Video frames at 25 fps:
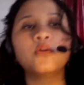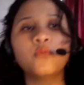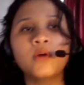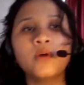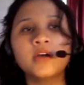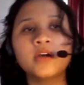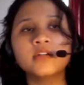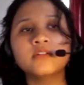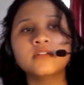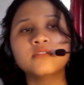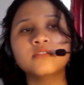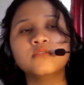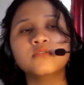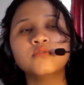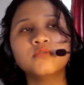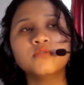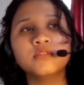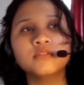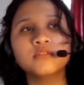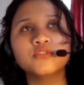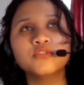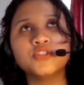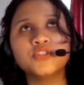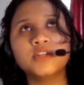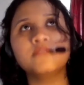one
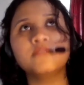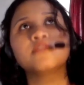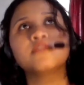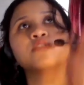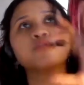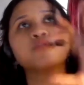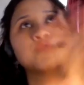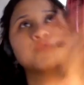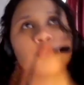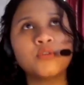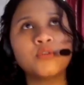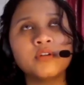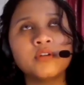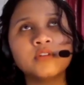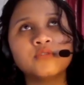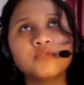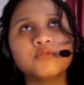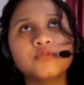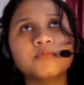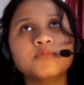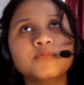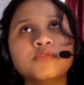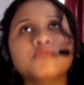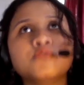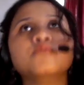Google Sheet for tutorial
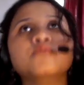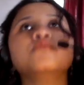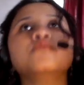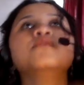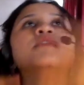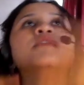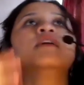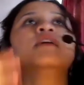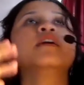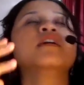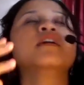group two.